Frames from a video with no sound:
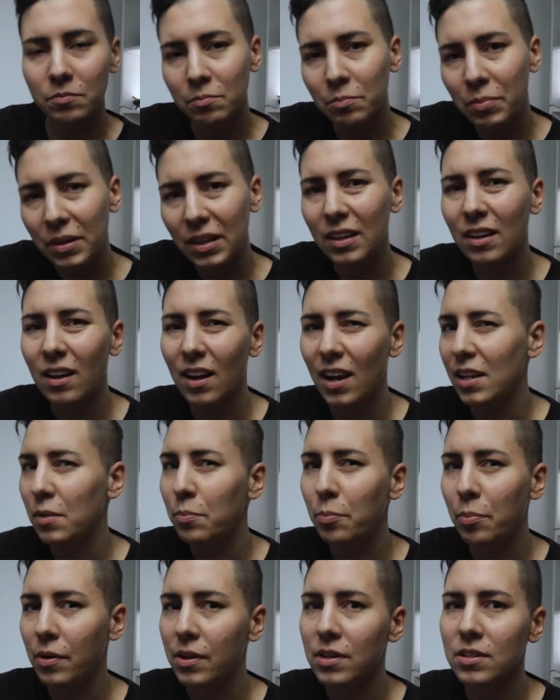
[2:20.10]
be a
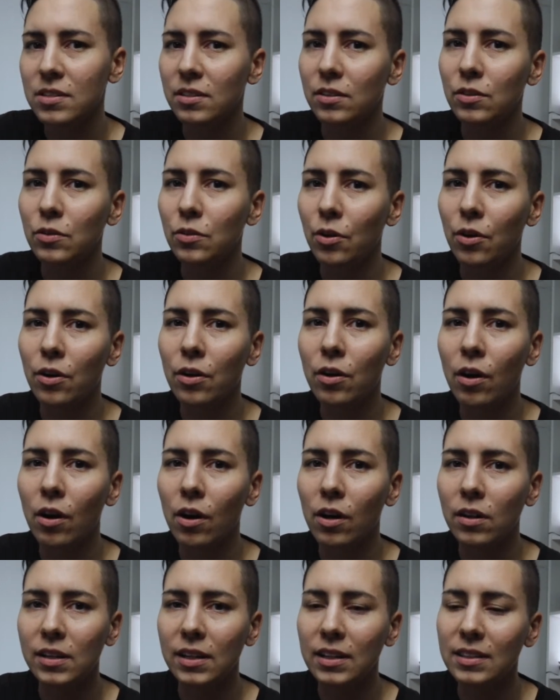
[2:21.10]
kind person to your
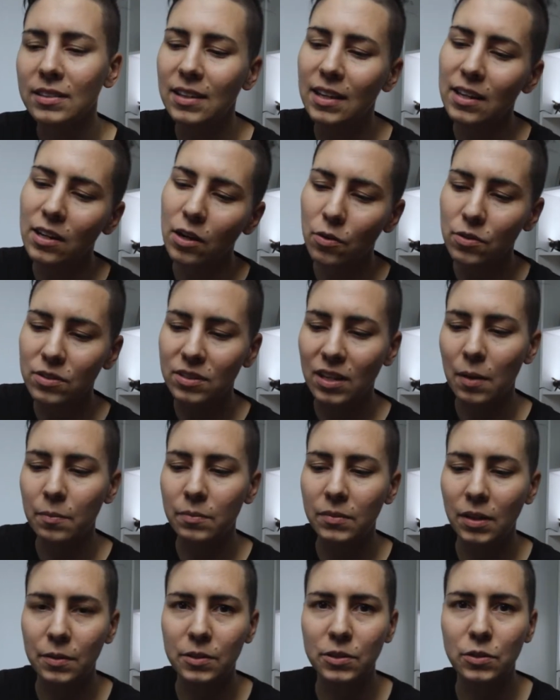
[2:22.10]
colleagues. I know
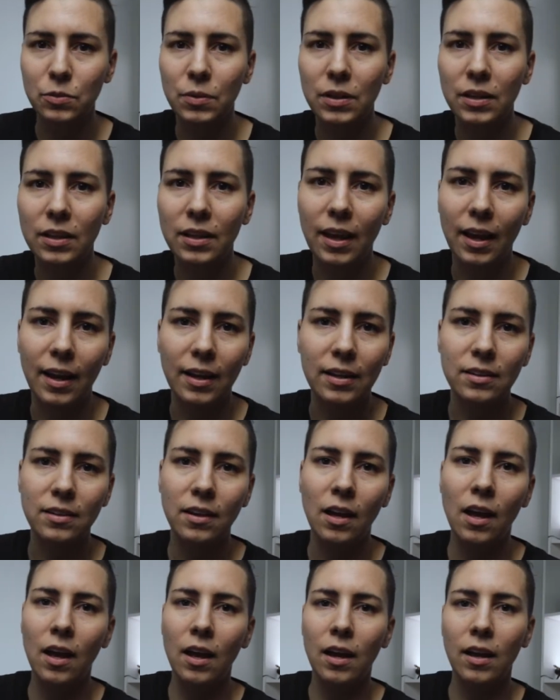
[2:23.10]
sometimes we can't
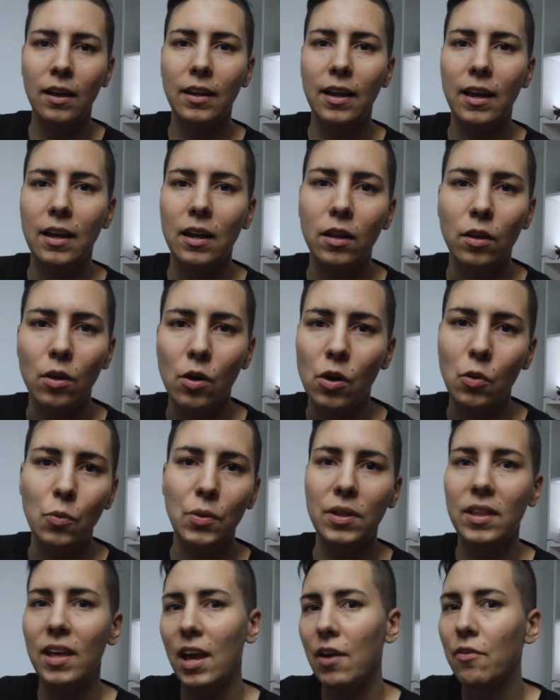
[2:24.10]
get along
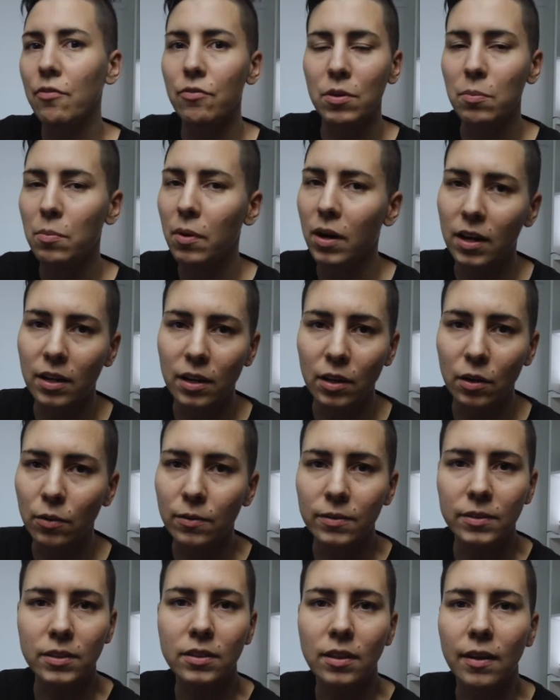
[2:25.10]
with everybody
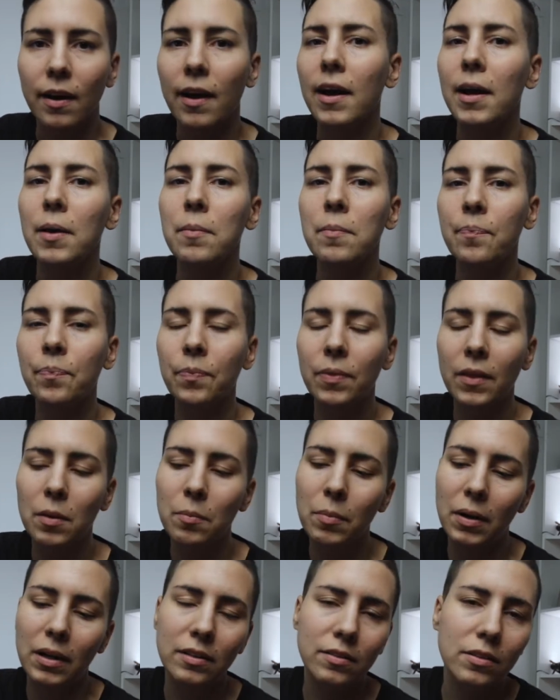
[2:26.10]
all the time,
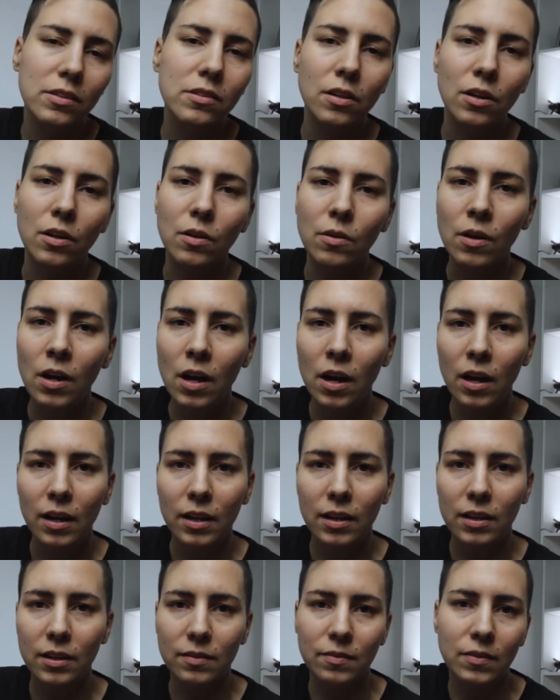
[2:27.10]
but you know,
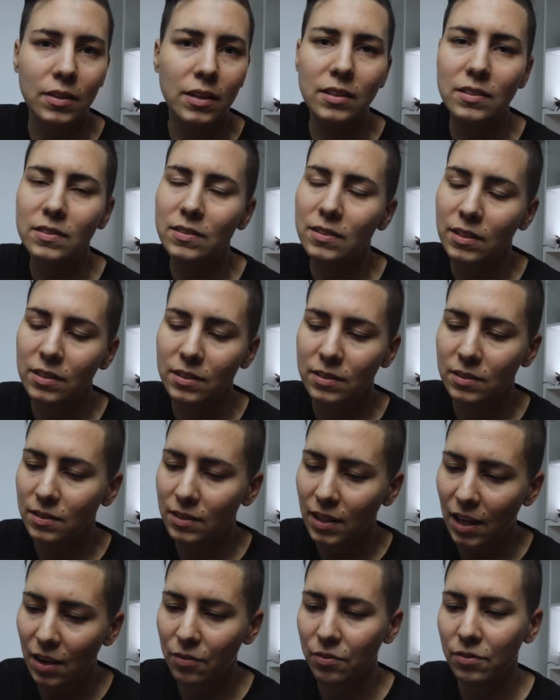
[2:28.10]
it's
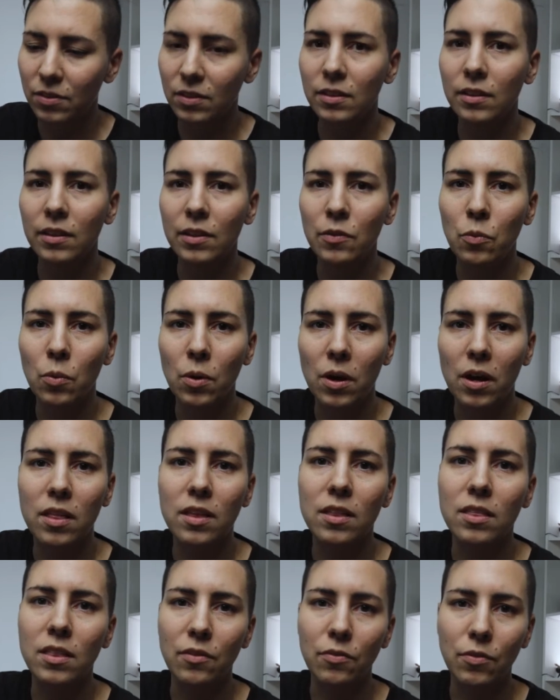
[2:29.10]
definitely worth
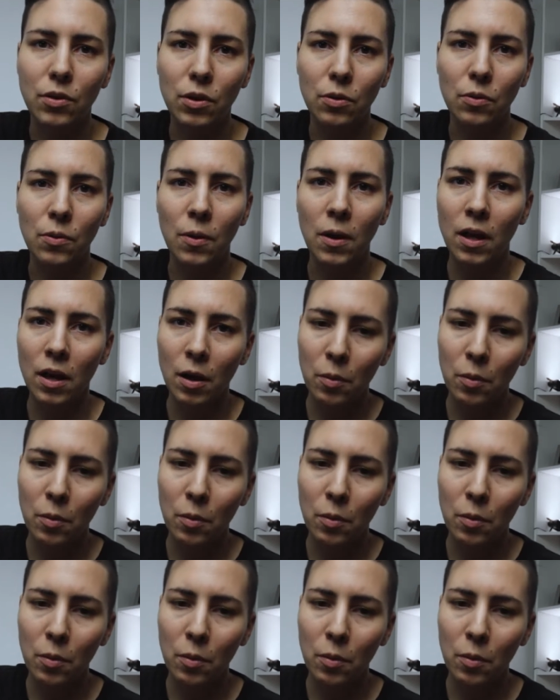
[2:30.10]
it if you